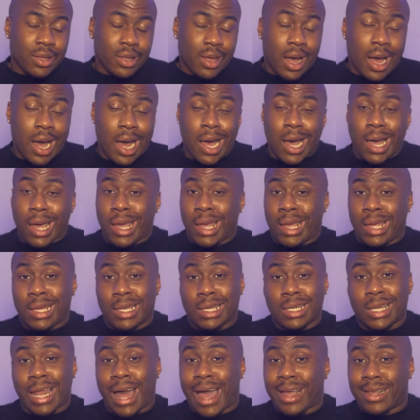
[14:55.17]
I
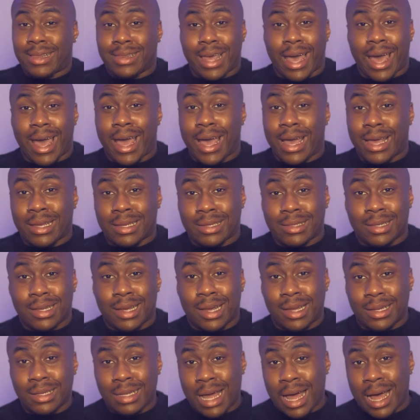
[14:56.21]
like that
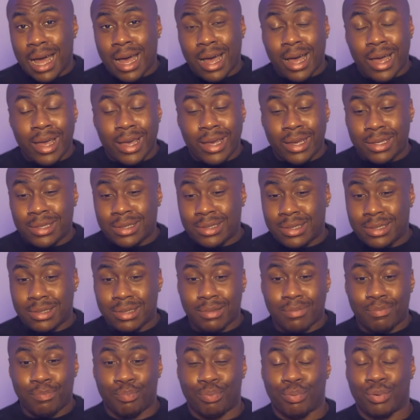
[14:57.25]
a lot.
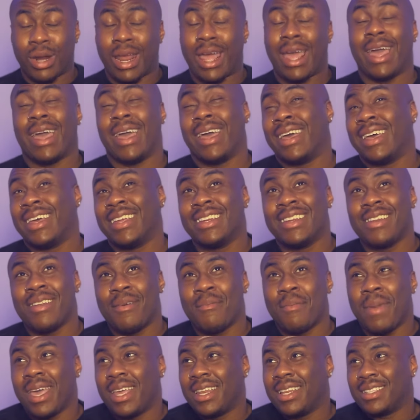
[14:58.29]
Bran
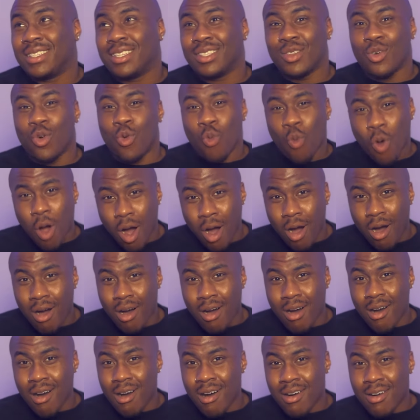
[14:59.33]
made it to the
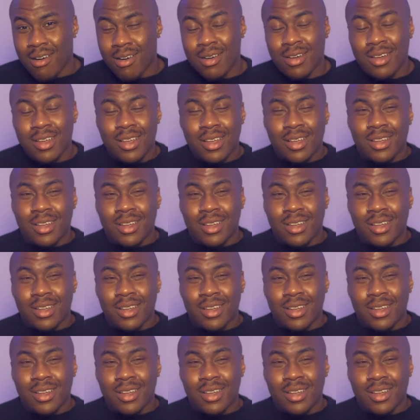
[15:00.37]
wall.